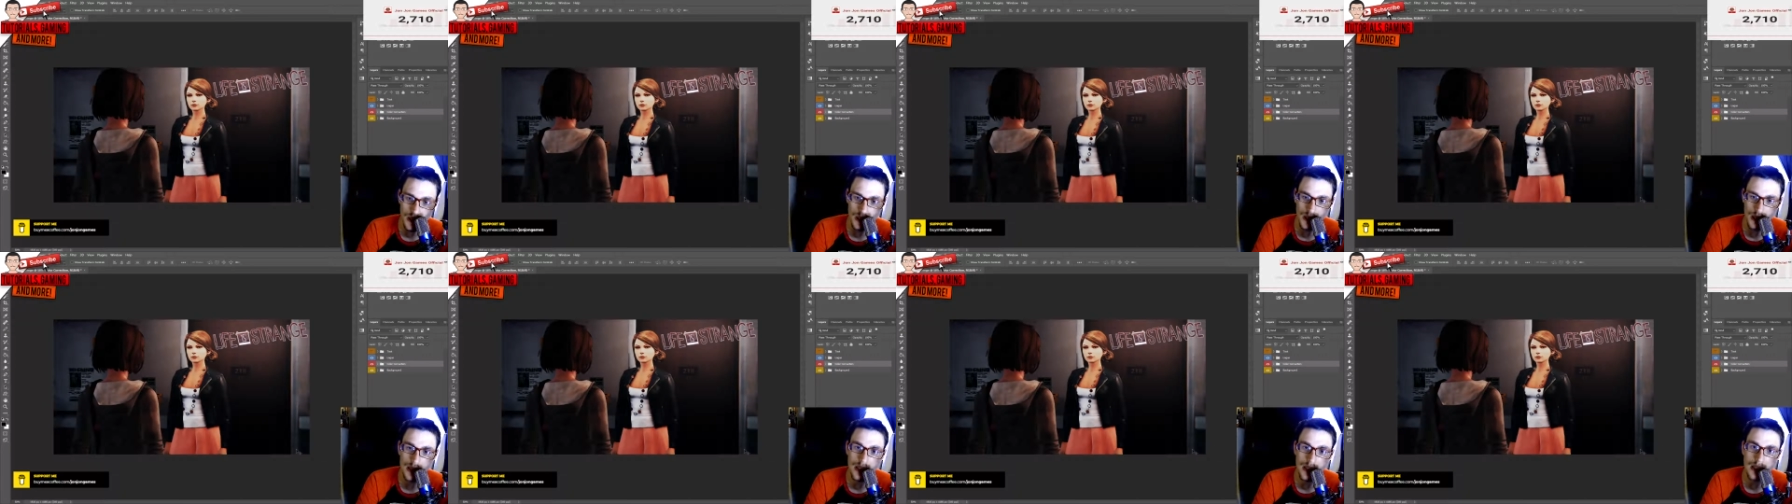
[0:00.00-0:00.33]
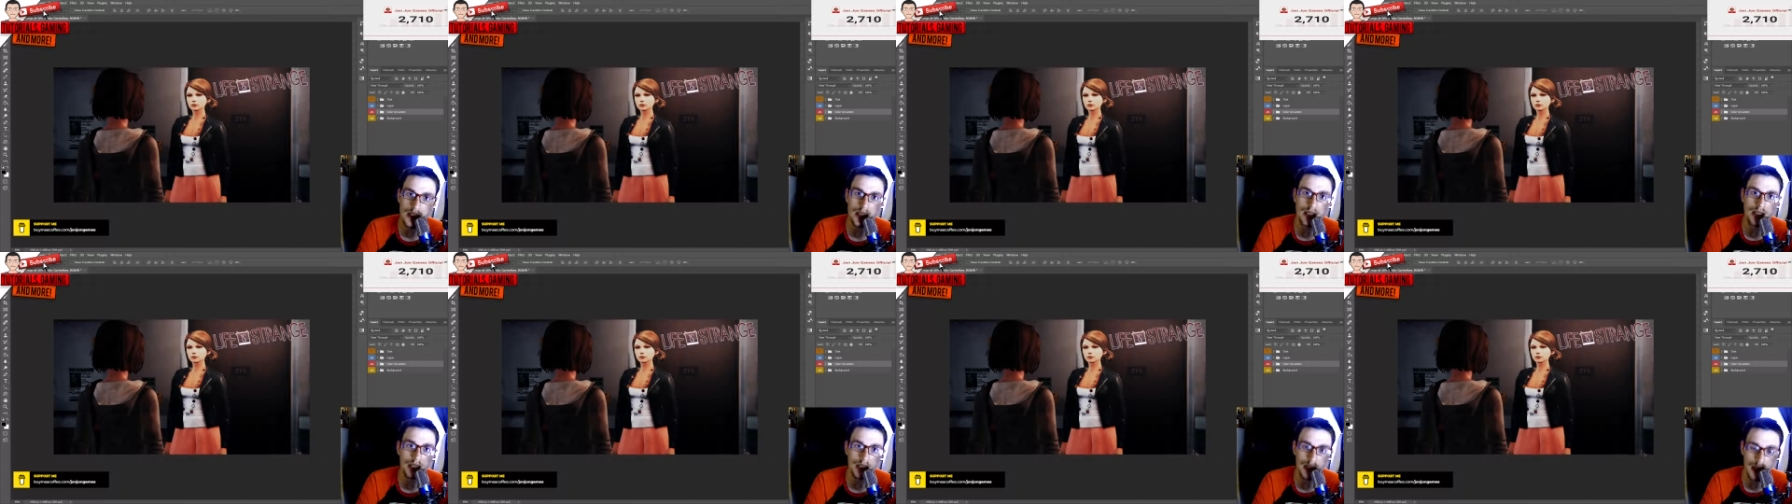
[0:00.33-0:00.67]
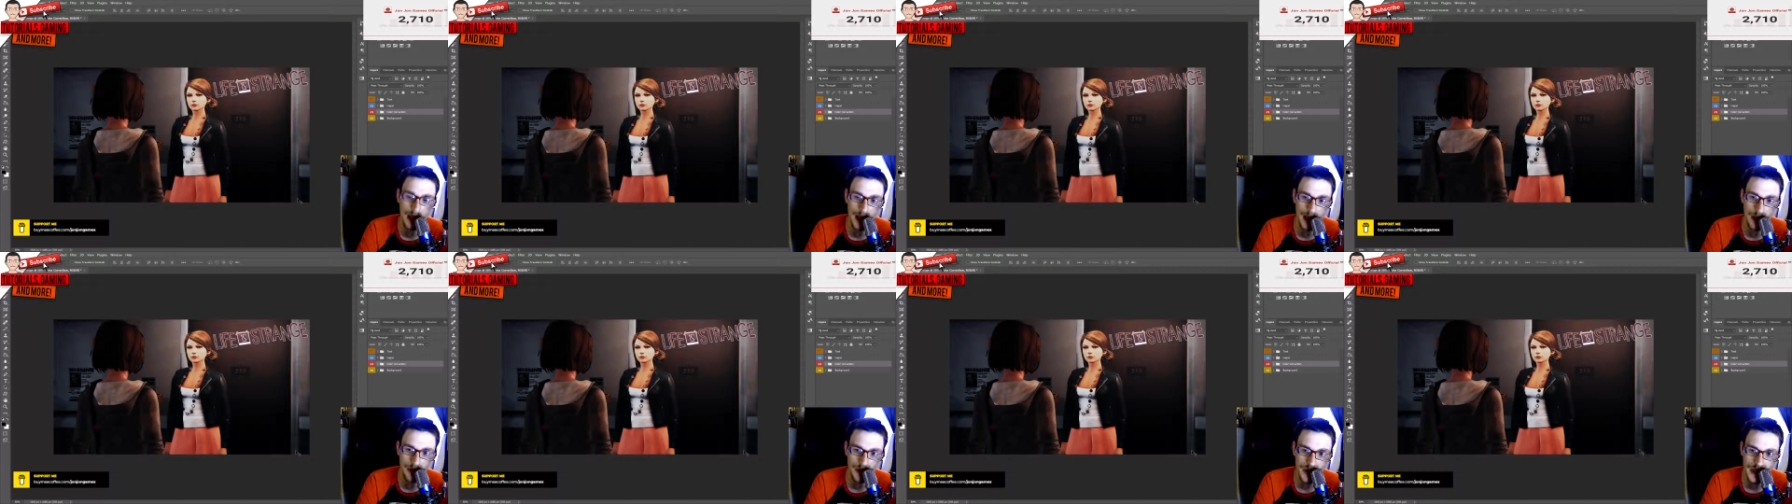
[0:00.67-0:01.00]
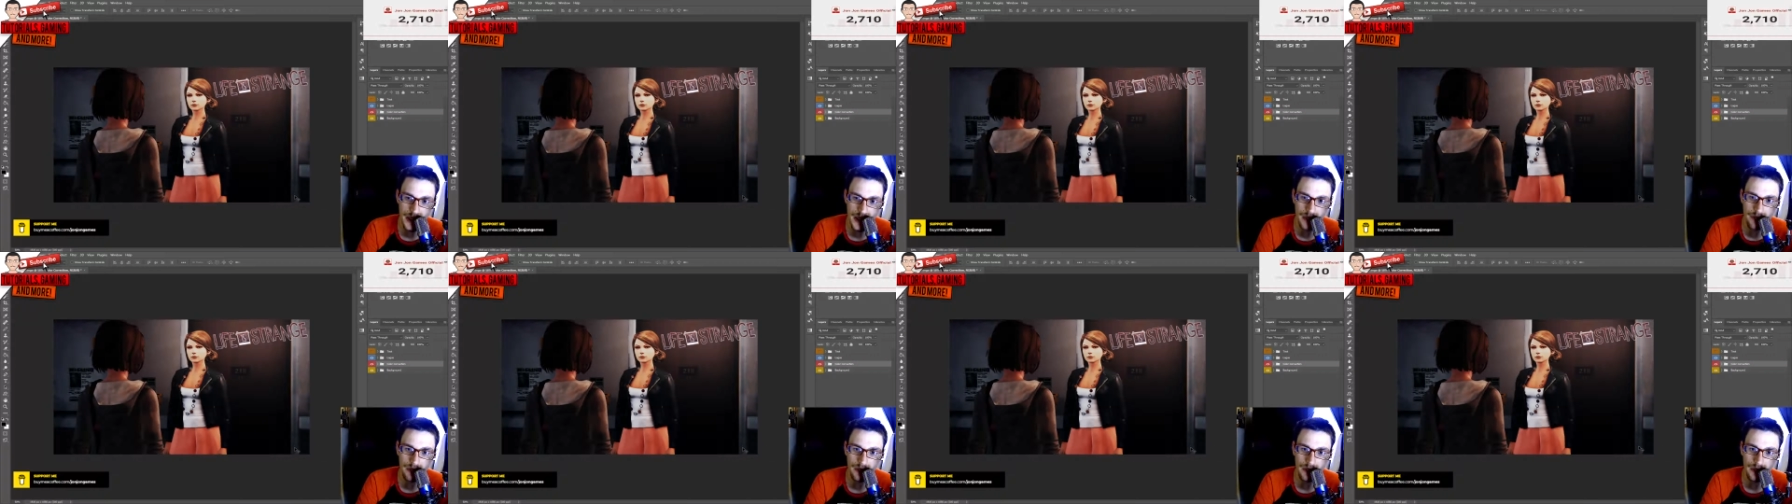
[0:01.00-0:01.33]
is the timestamp
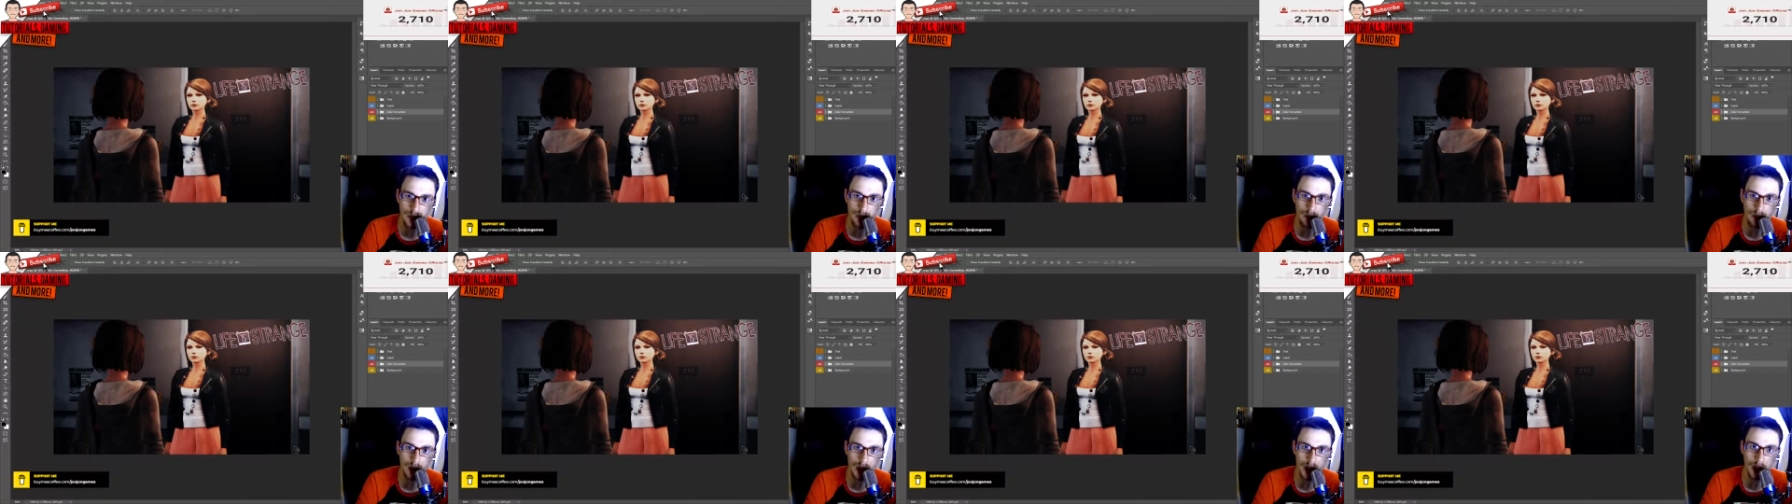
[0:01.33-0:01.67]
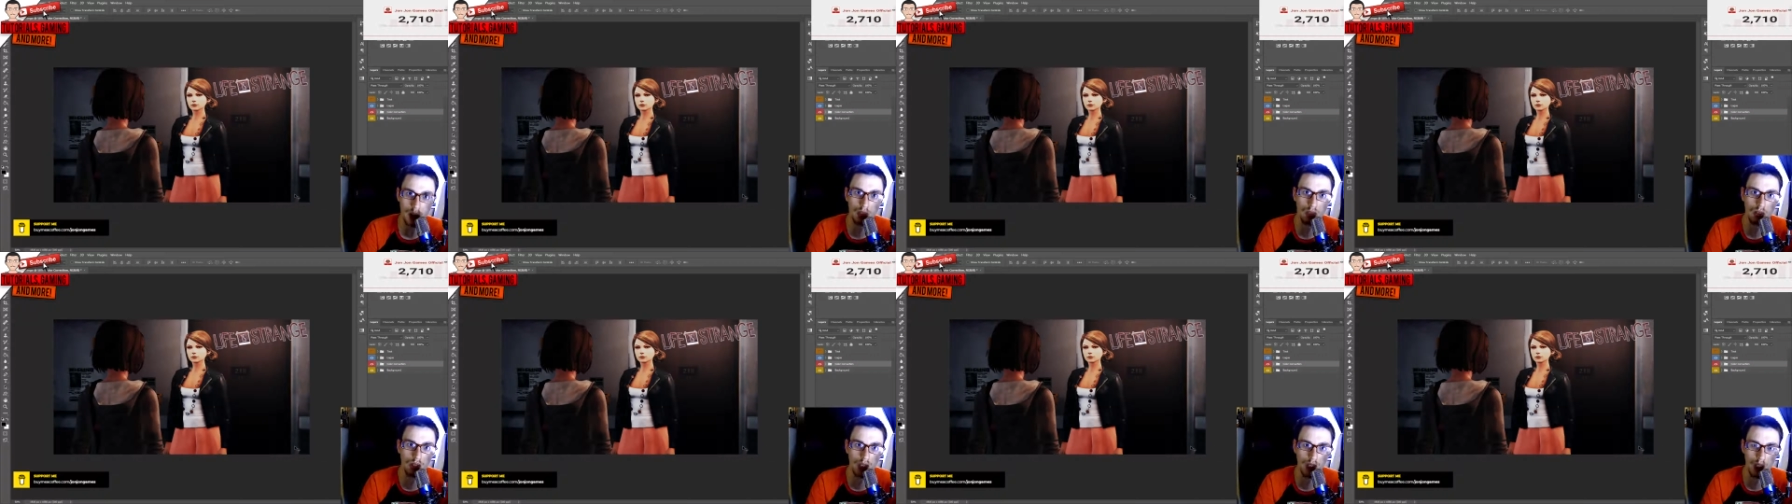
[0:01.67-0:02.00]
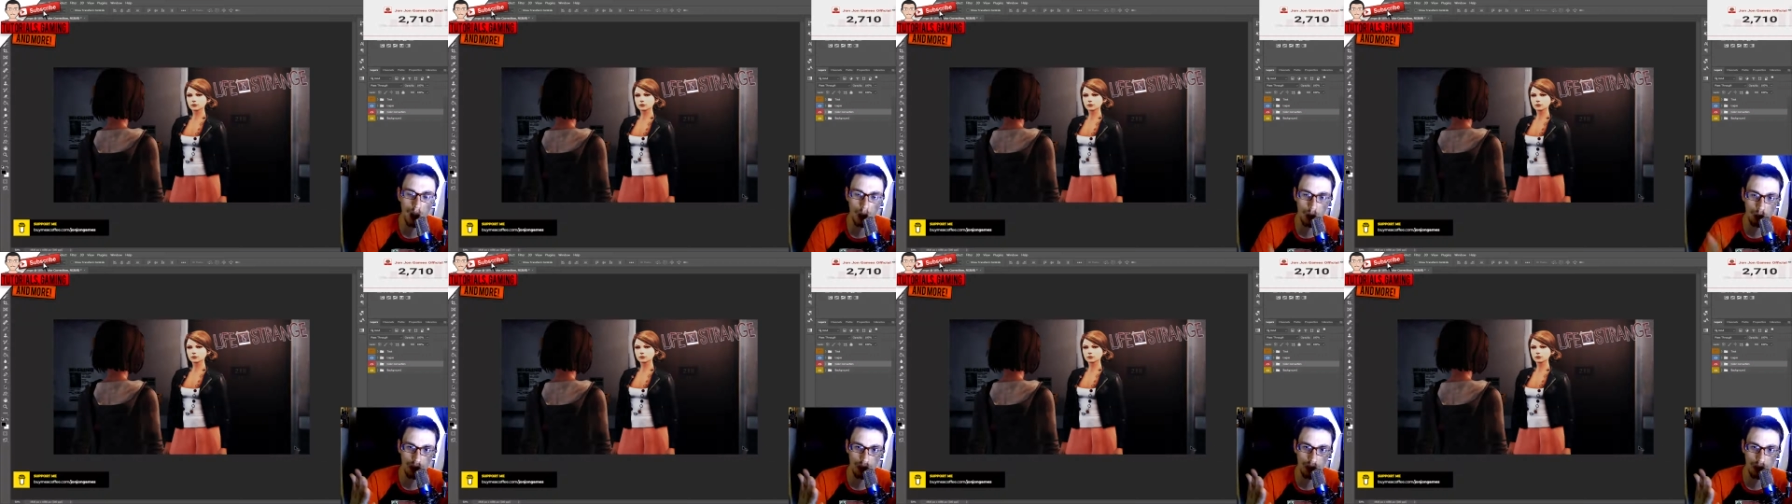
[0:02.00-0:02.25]
when you go to upload